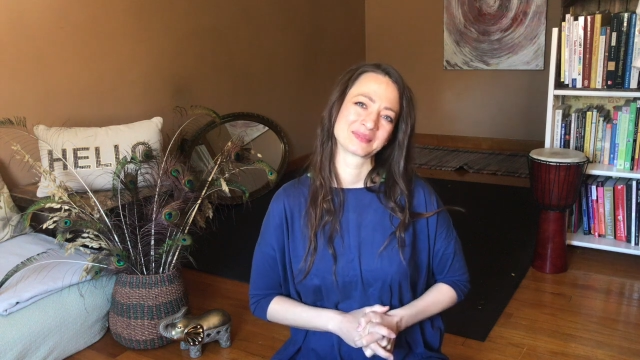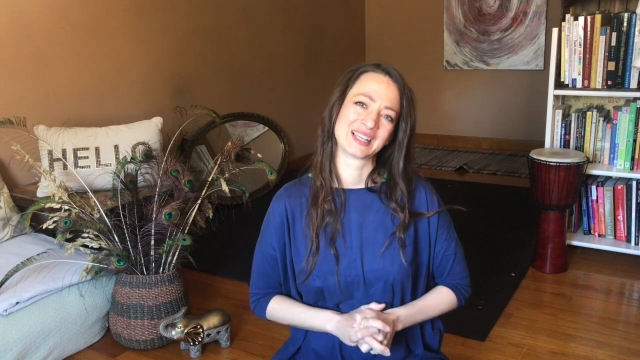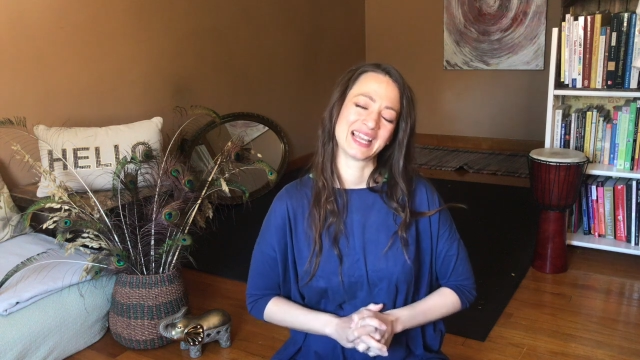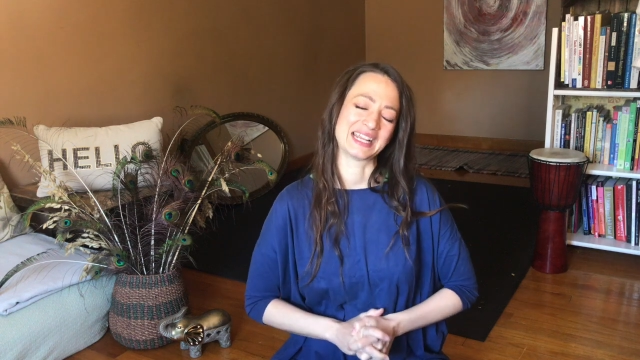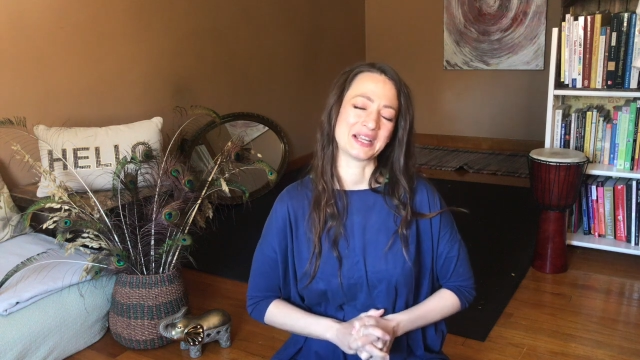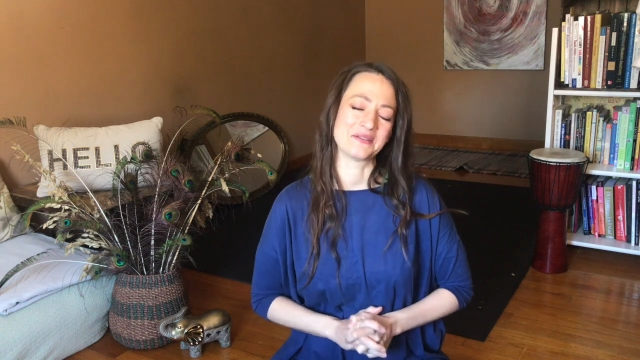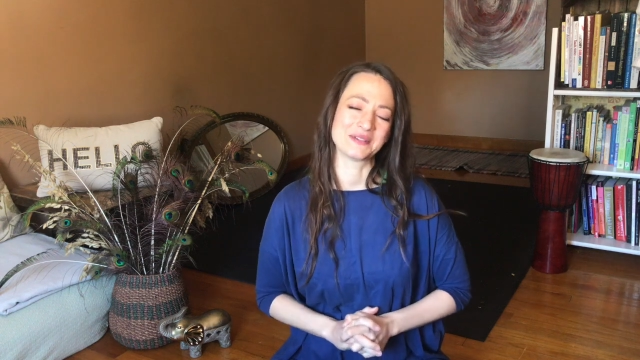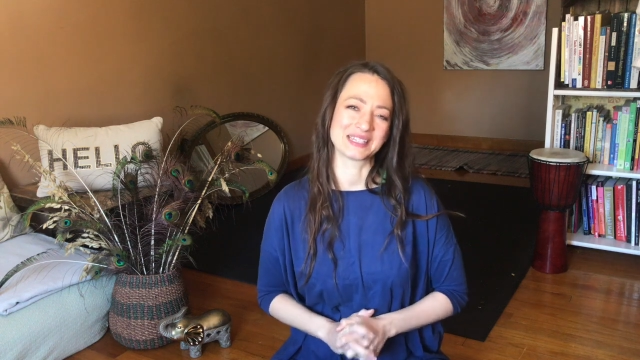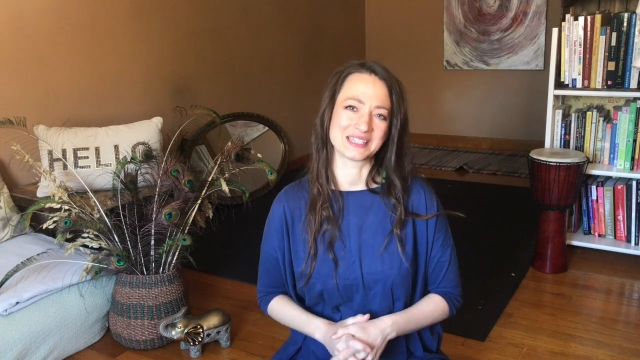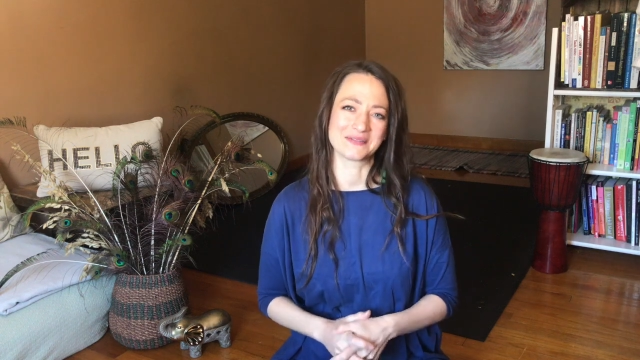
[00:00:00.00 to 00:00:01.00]
I hope
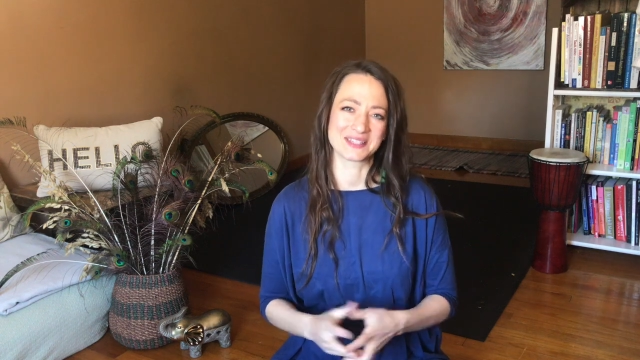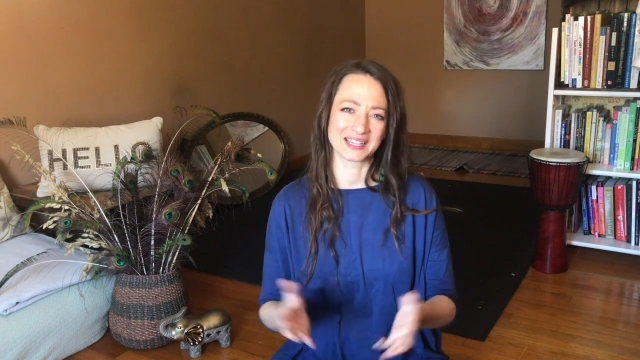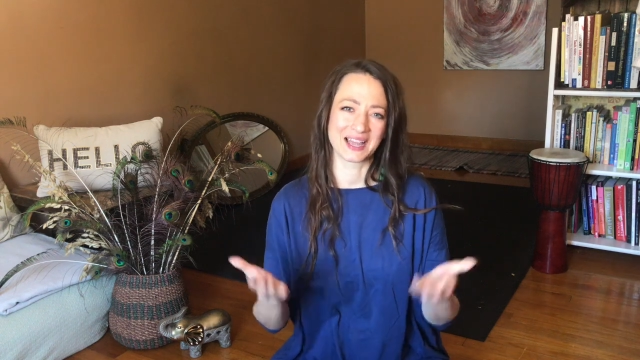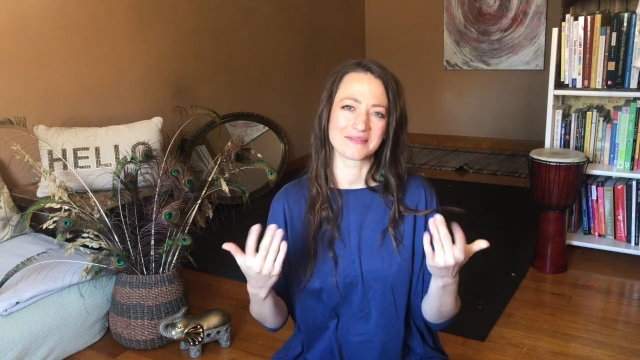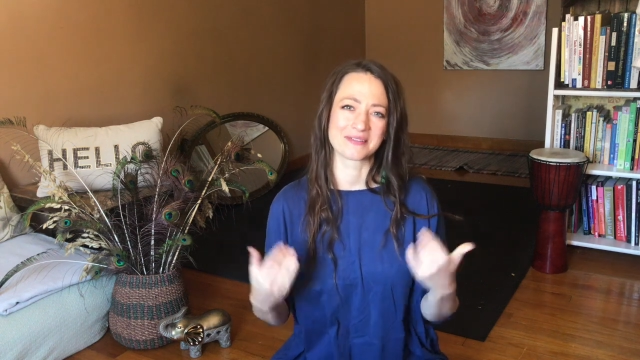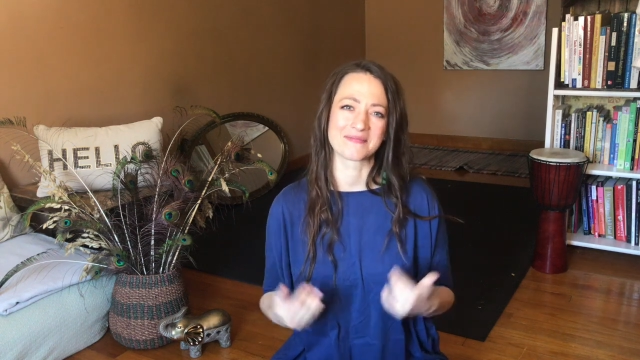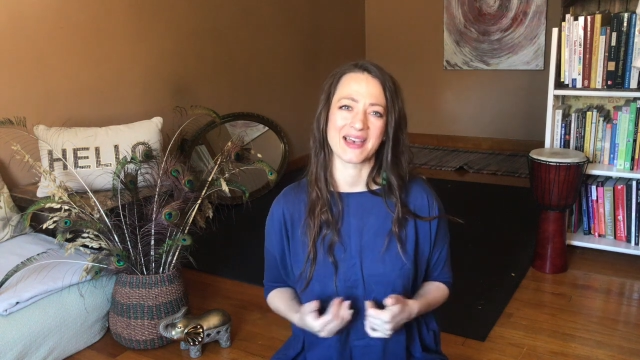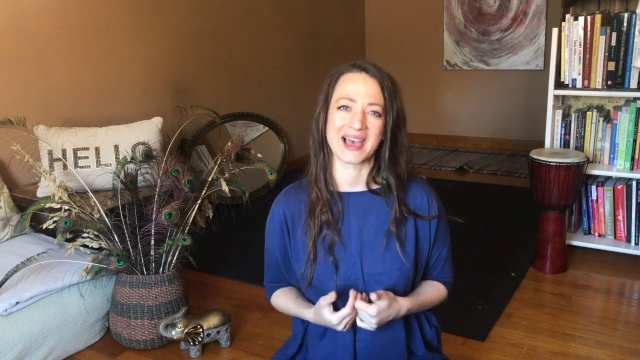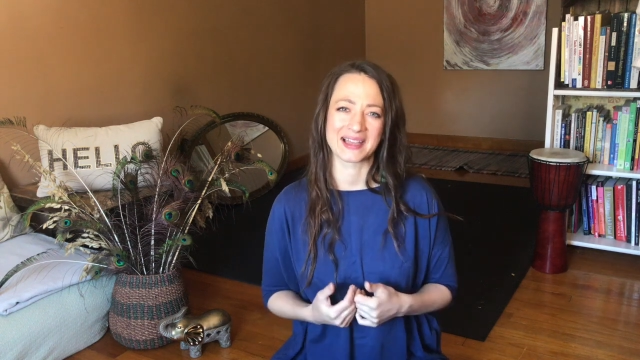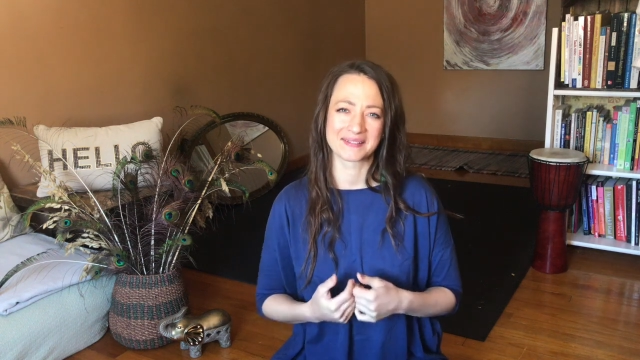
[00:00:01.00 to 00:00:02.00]
it keeps you coming
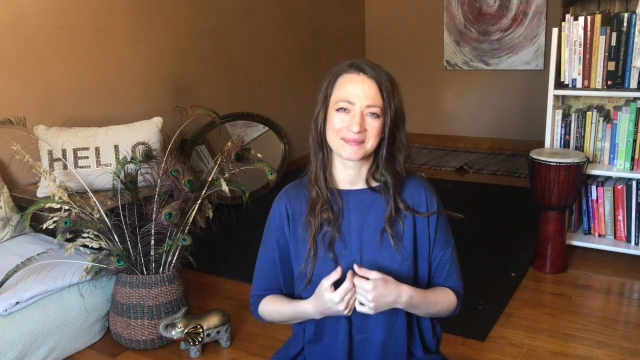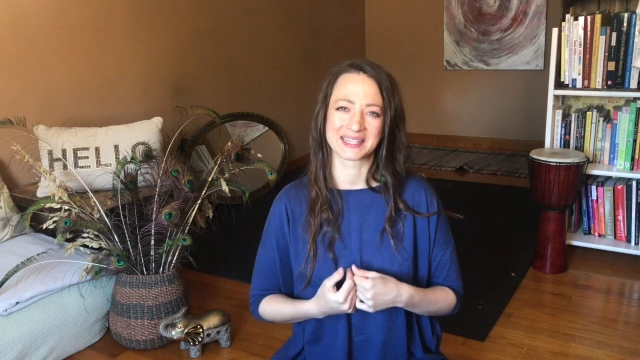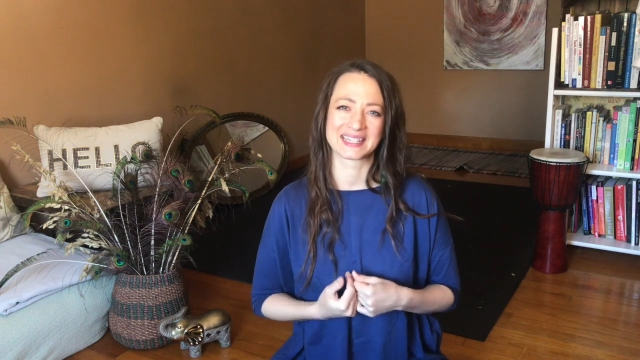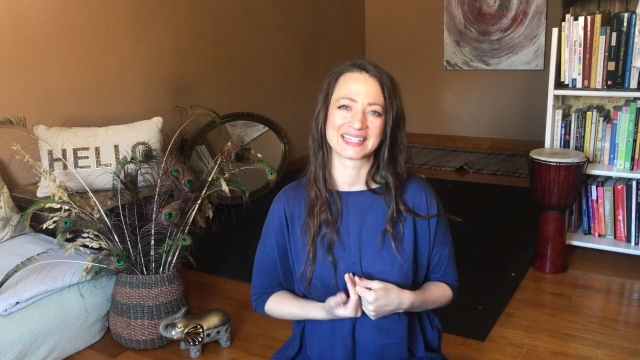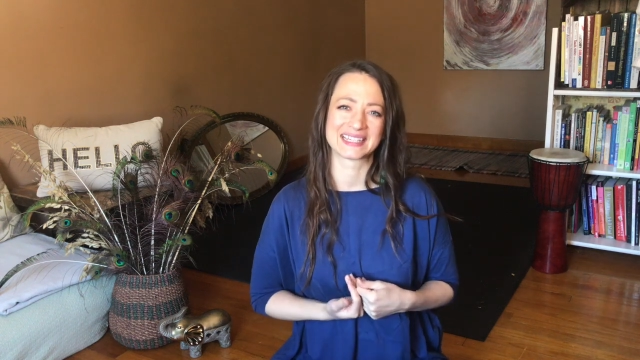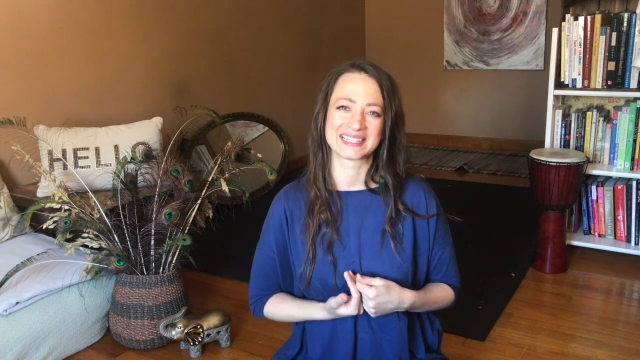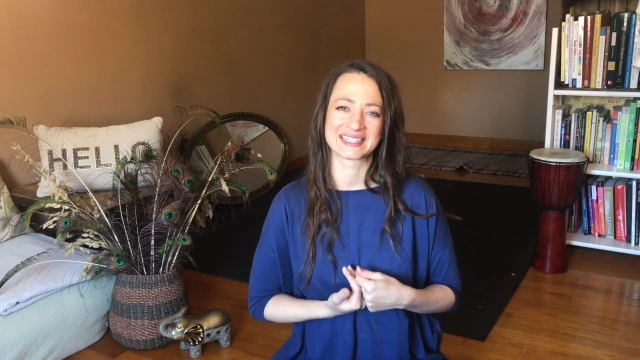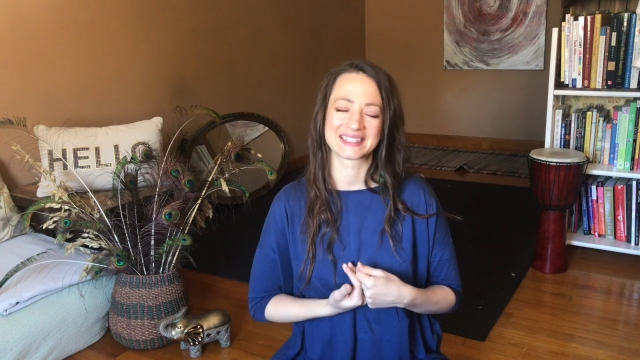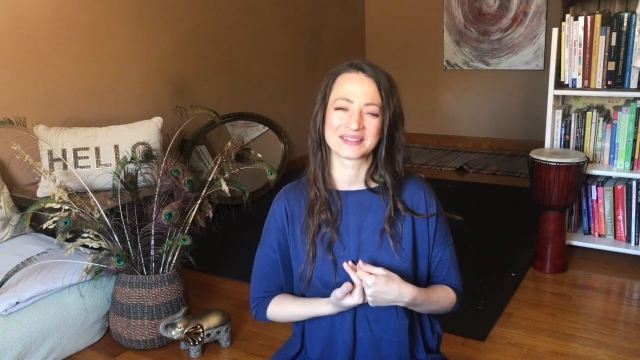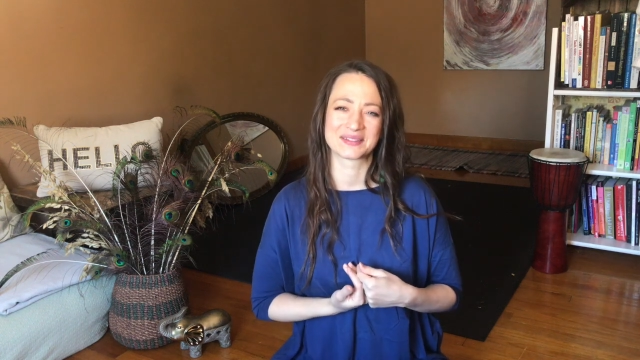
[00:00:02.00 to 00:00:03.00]
back,
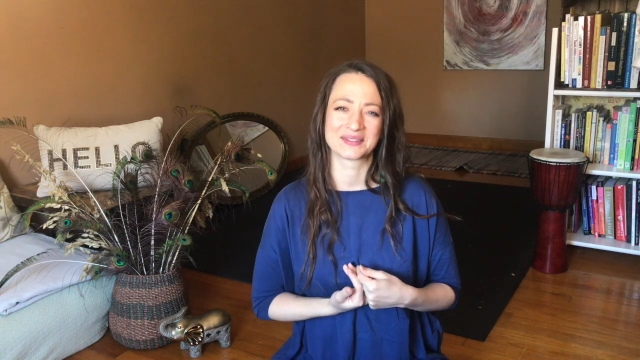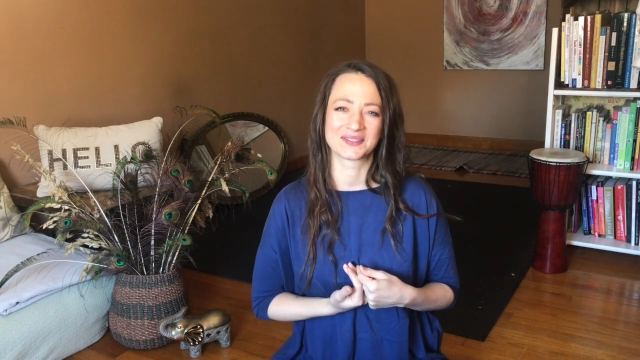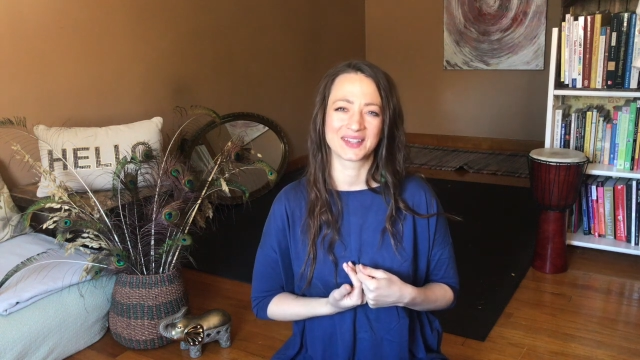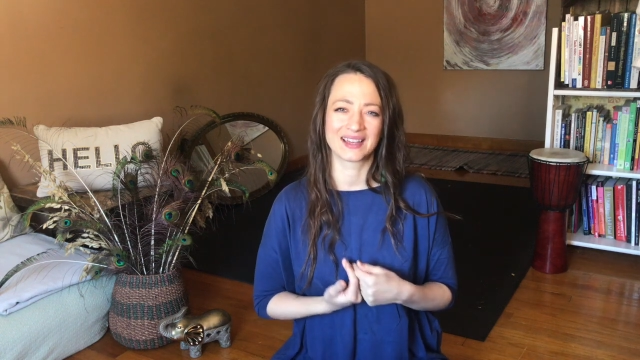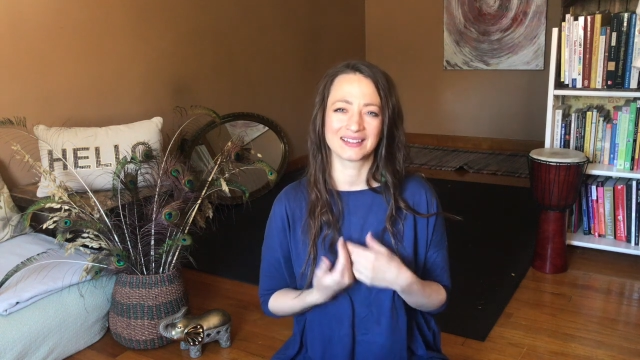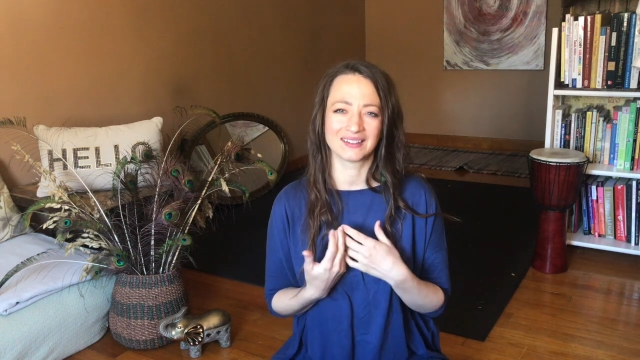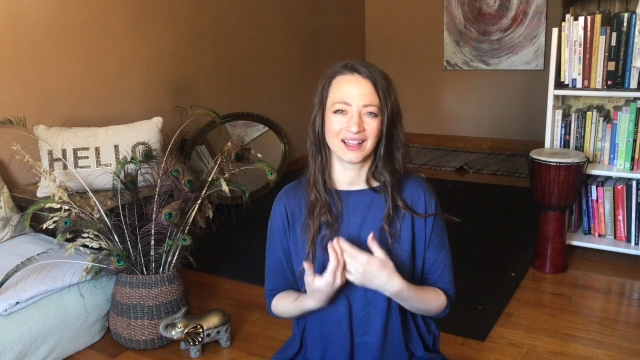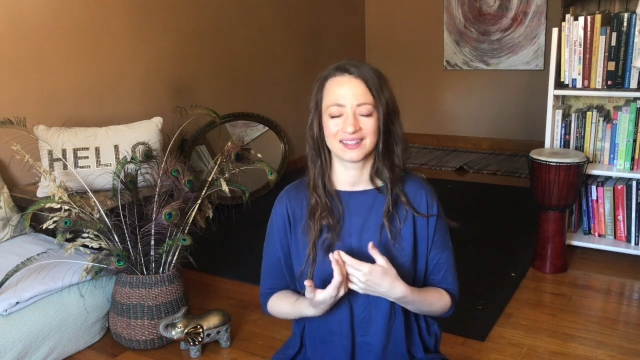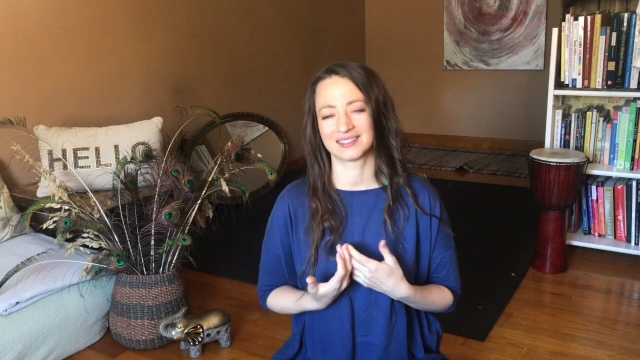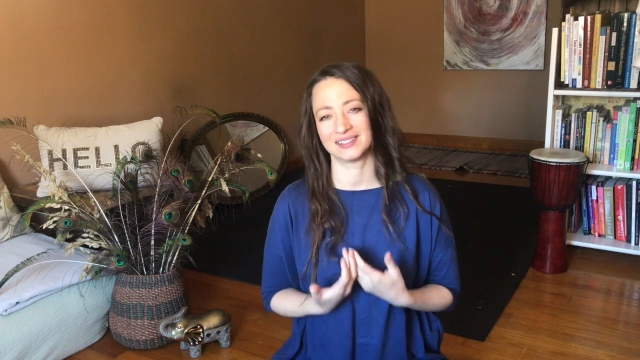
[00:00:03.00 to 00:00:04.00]
because we've got a
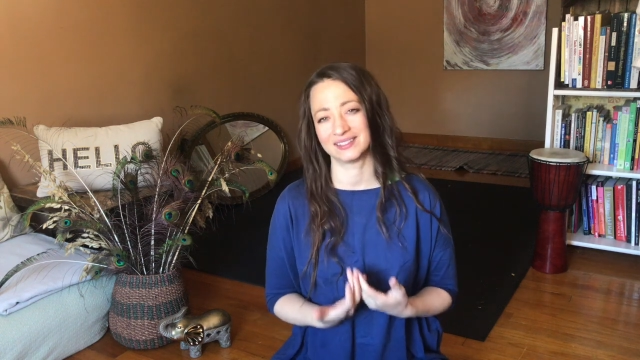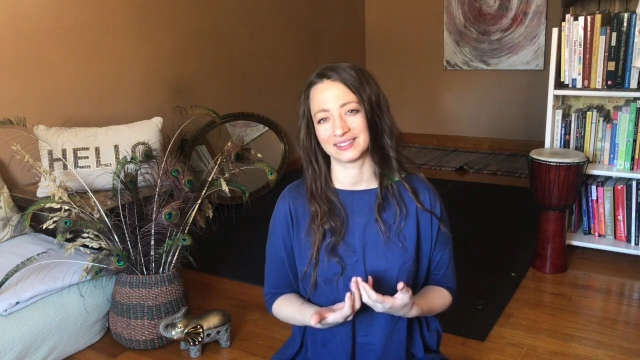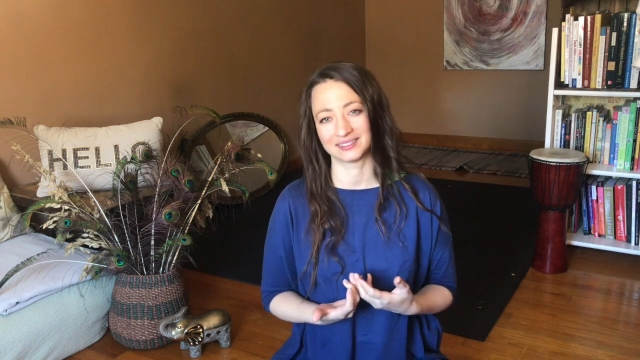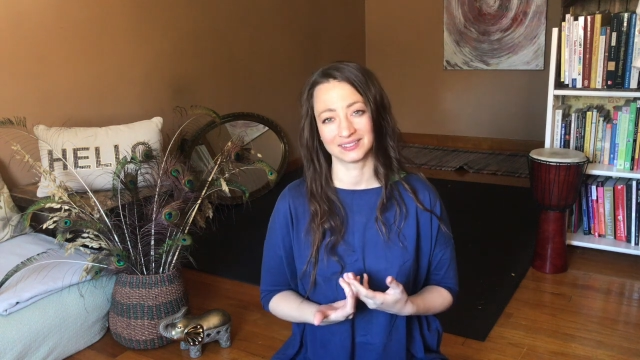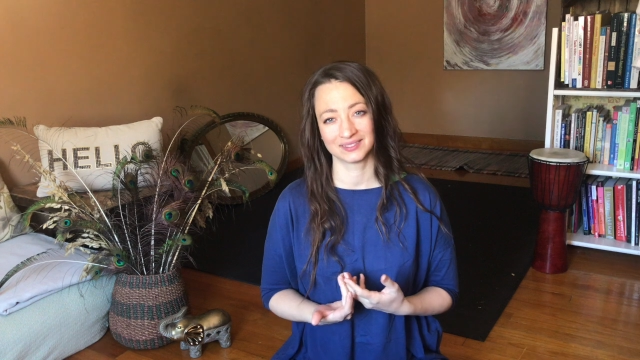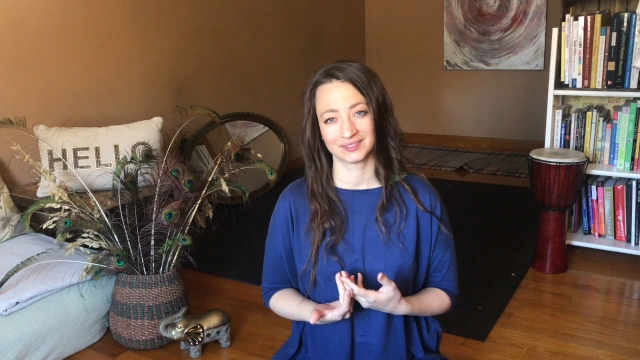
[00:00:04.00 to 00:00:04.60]
lot to do.